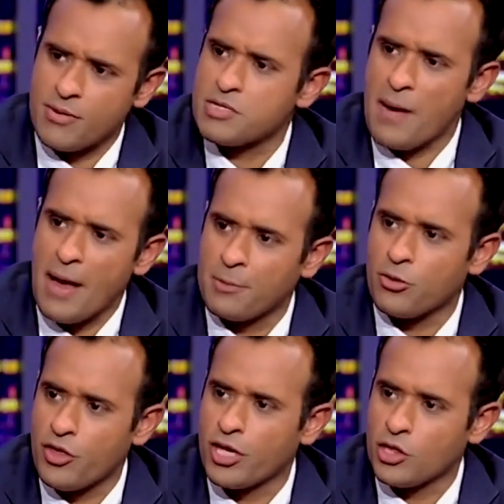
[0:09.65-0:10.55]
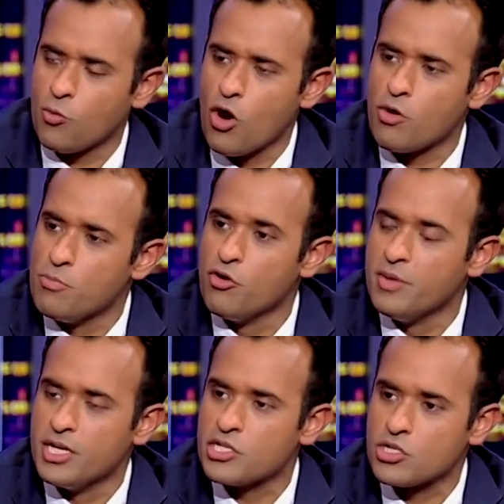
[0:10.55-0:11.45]
That was a popular thing in the woke
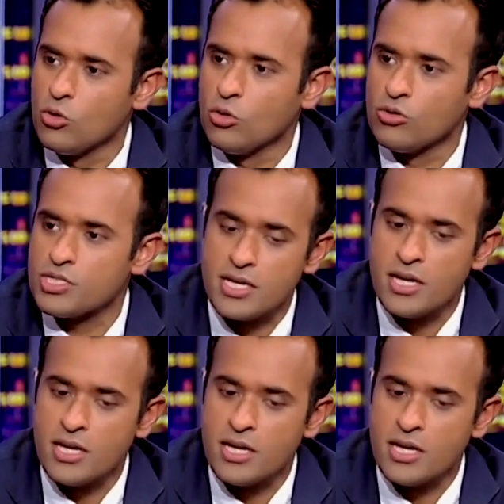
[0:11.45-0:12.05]
movement in schools.